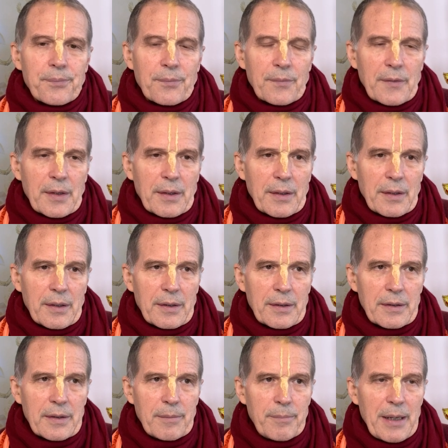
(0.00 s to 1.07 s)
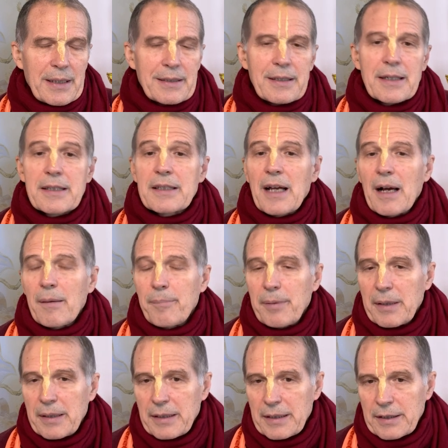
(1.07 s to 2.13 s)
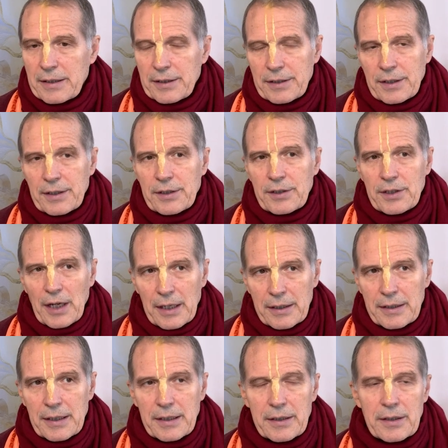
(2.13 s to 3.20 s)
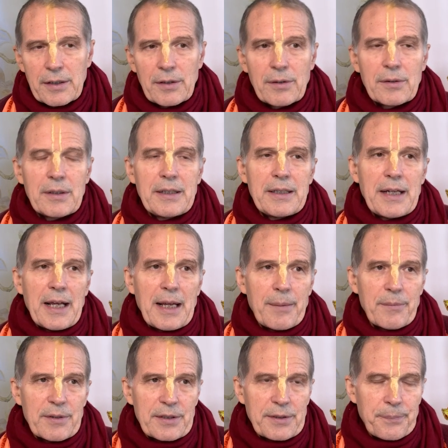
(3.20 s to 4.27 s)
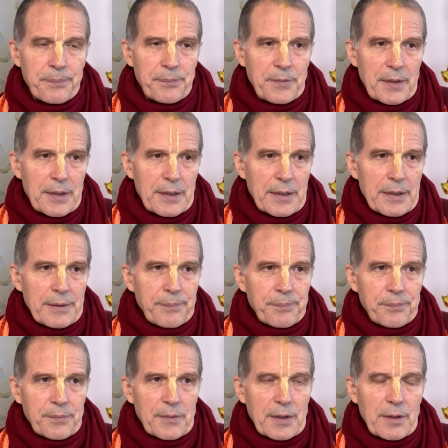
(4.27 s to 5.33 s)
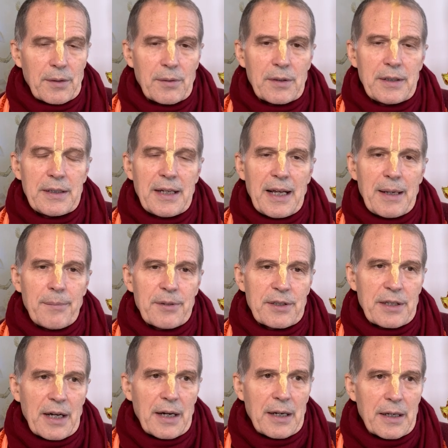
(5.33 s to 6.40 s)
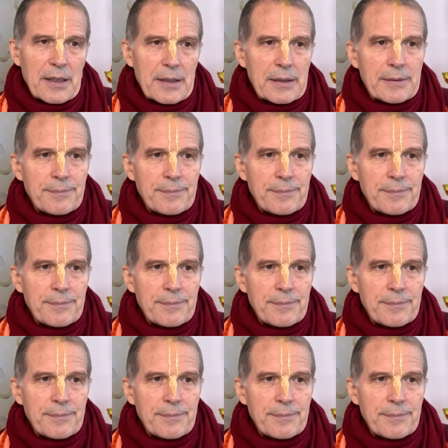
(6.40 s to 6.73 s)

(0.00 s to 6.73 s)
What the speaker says: The best example is chanting the holy names. The holy names are